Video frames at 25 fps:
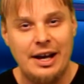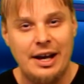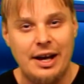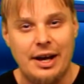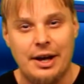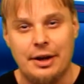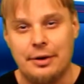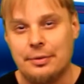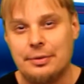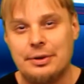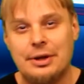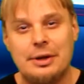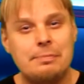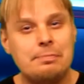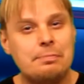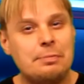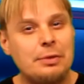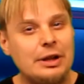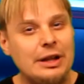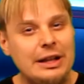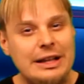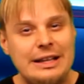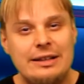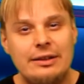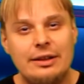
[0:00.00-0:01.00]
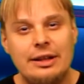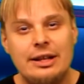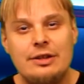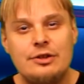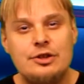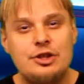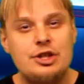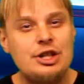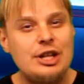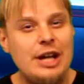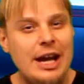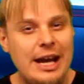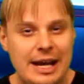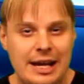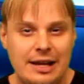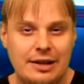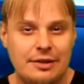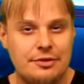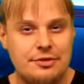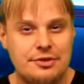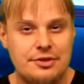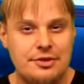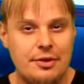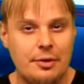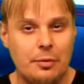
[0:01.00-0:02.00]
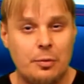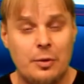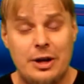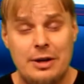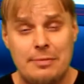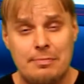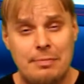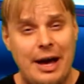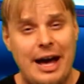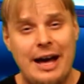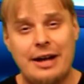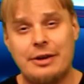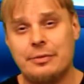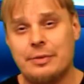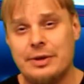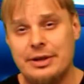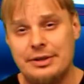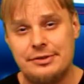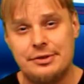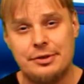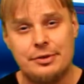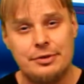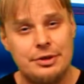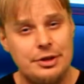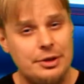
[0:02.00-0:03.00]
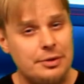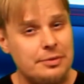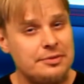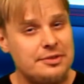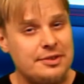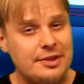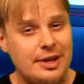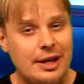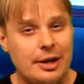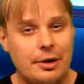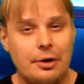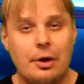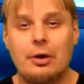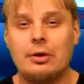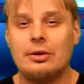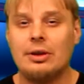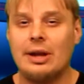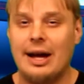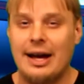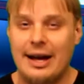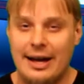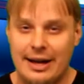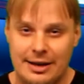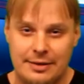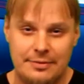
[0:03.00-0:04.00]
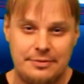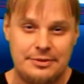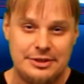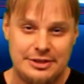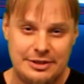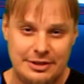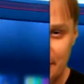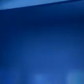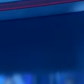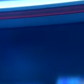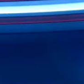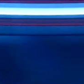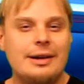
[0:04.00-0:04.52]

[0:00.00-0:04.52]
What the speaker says: it'll completely change the way batteries are used in our lives.